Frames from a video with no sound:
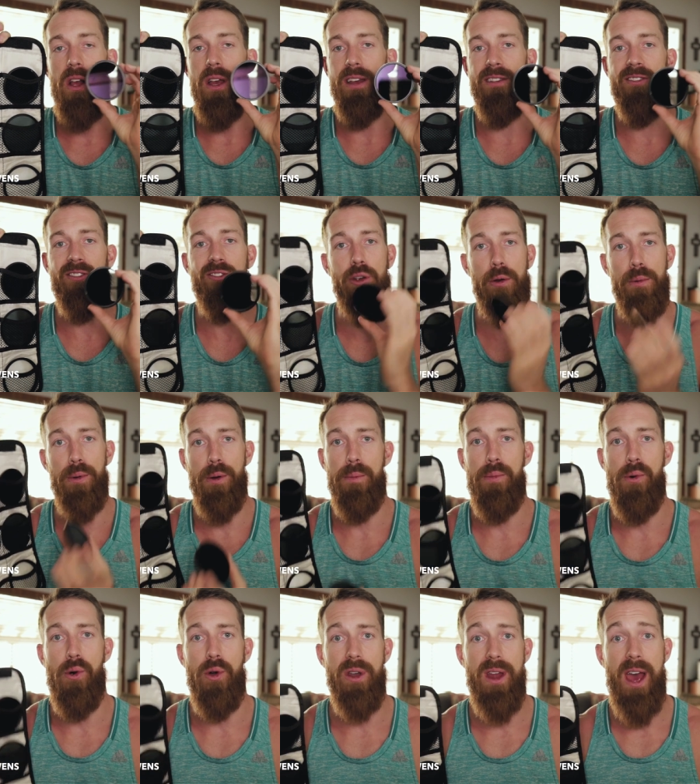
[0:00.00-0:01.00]
It's super
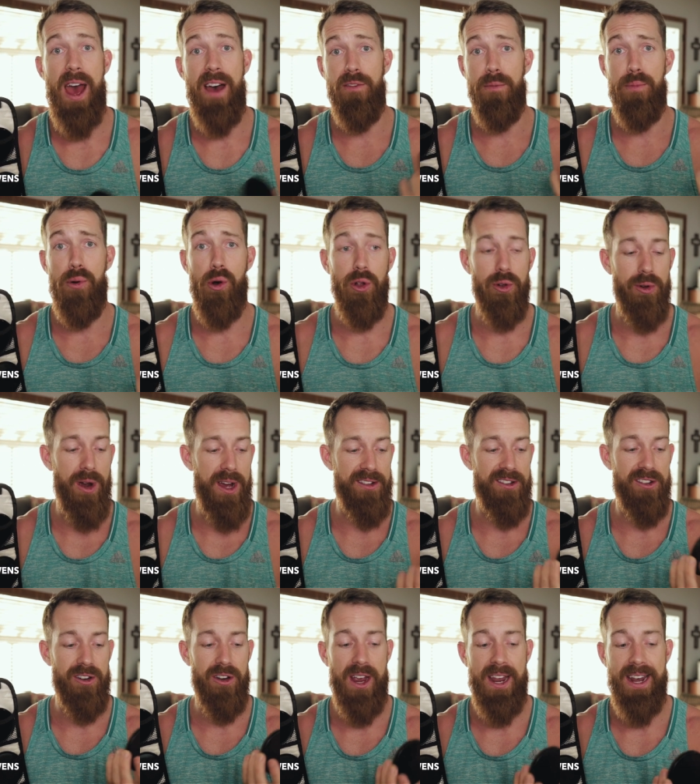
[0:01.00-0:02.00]
important to have a
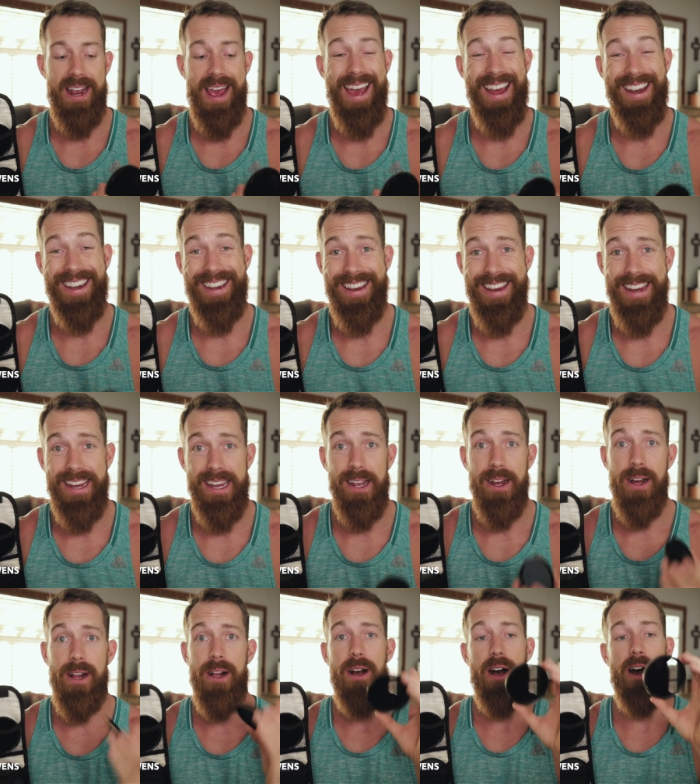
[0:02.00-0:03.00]
polarizer and an ND.